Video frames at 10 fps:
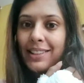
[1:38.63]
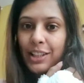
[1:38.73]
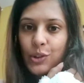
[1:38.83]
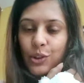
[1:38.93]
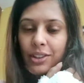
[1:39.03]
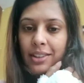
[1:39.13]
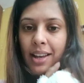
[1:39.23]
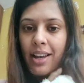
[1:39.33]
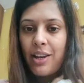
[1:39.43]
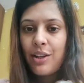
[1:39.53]
stitches
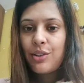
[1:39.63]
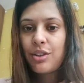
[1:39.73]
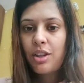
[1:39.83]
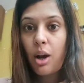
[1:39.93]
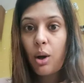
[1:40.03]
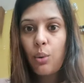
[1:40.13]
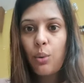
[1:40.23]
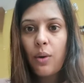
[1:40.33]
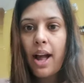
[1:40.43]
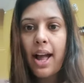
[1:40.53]

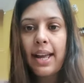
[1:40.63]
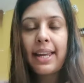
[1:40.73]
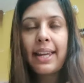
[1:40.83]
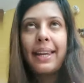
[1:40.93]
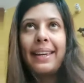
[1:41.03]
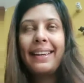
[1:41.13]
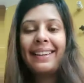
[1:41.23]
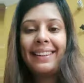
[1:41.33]
so i